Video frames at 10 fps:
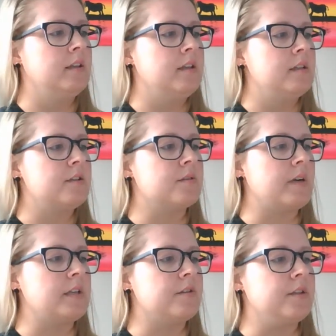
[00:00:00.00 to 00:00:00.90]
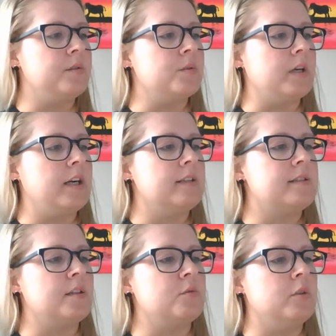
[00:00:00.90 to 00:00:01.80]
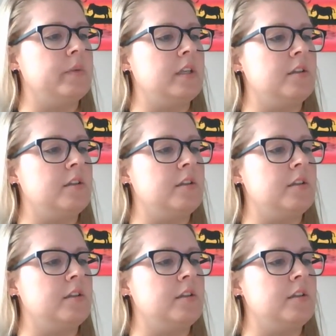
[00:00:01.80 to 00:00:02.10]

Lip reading: Surrender, Eudora, said the woman in the